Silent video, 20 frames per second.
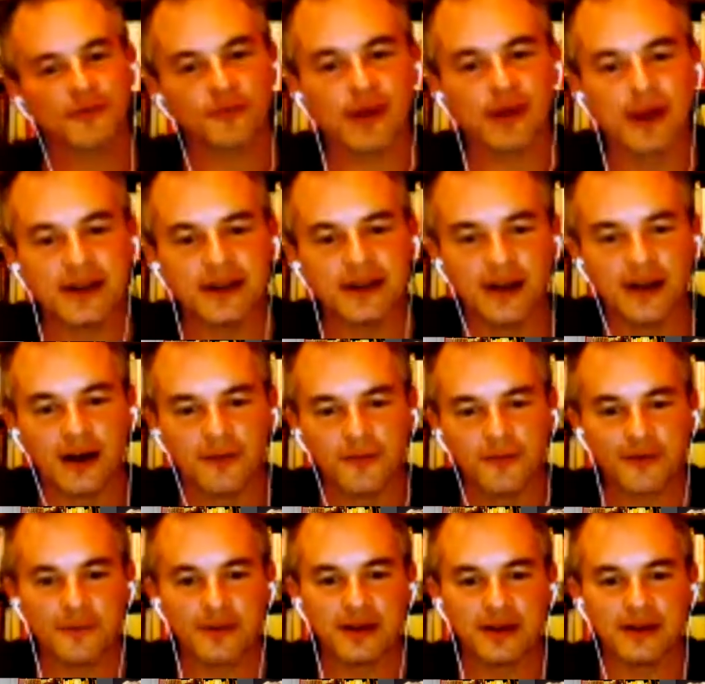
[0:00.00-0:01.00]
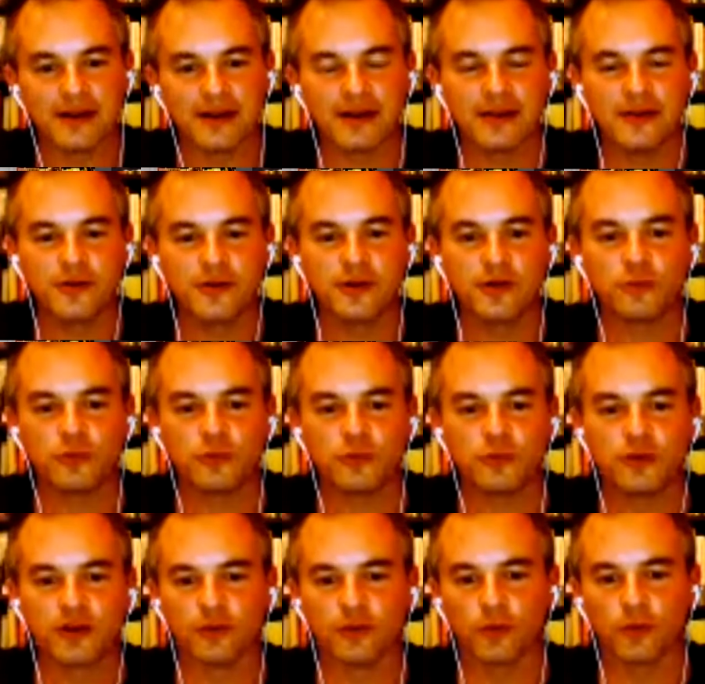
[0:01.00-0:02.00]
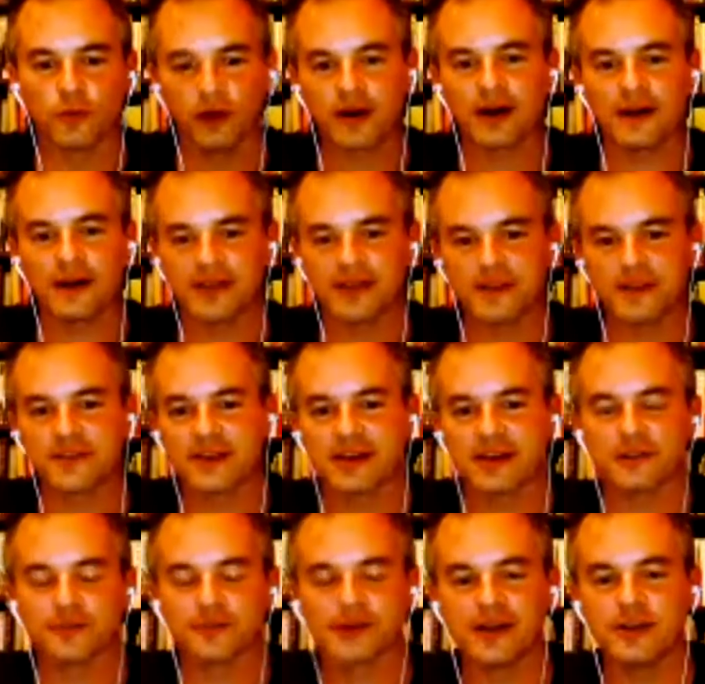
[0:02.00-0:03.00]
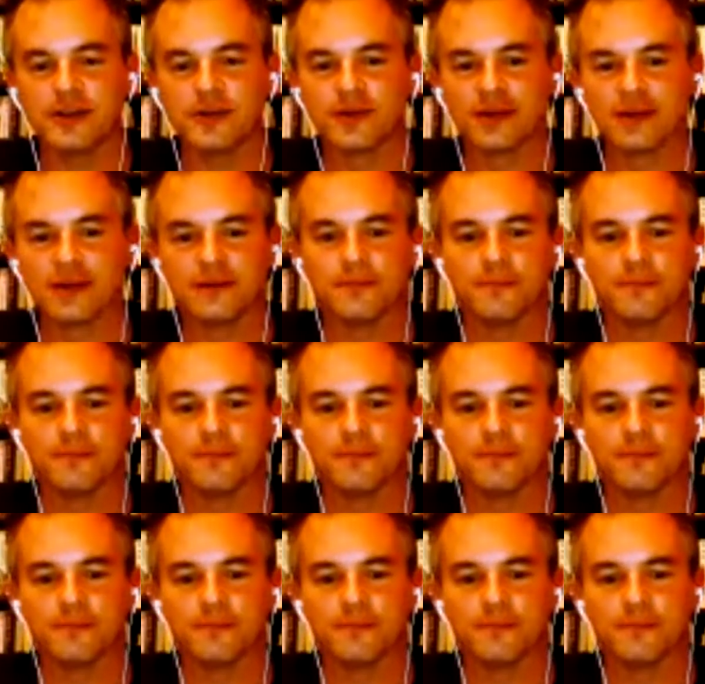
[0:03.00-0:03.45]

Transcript: I haven't read enough. I mean, you can work on these things, right?